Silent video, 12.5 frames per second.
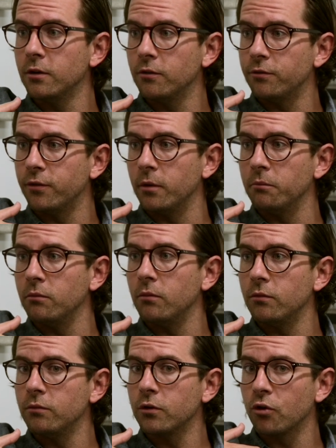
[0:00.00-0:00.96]
from
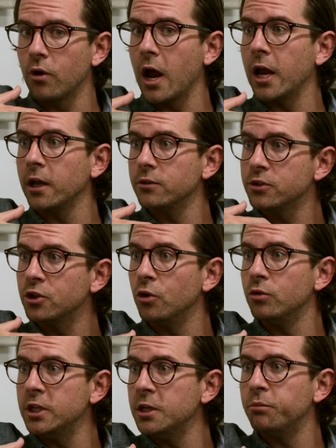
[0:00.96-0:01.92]
crying so
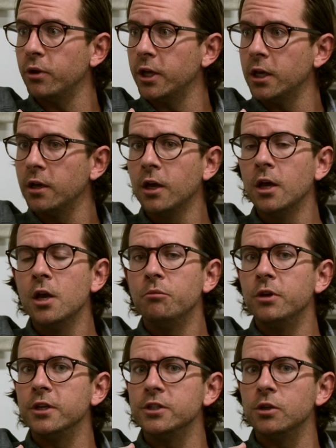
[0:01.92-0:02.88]
deeply,
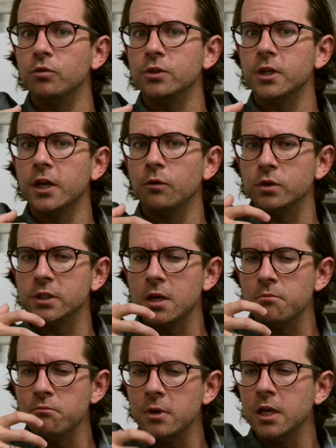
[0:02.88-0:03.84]
because it was an
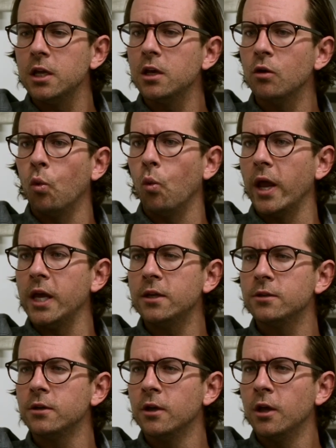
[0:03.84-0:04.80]
immediate
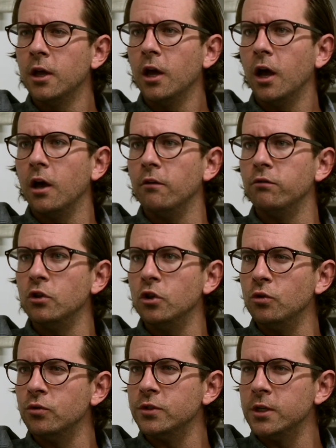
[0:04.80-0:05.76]
weight of
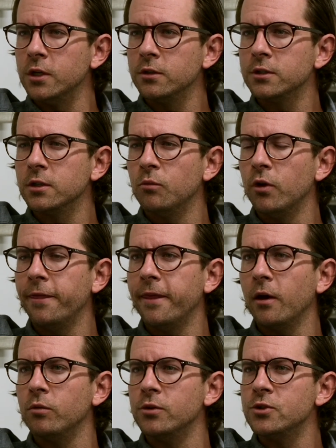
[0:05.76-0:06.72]
losing someone
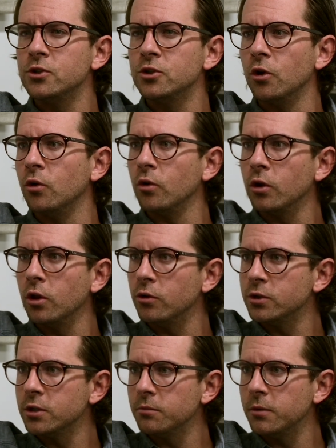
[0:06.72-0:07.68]
that was so
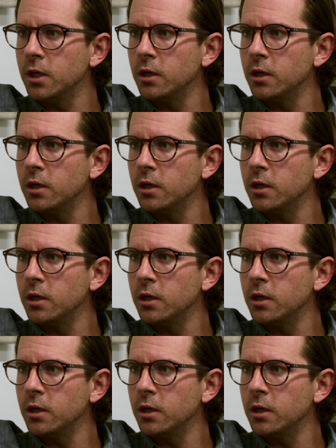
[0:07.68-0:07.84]
close to me.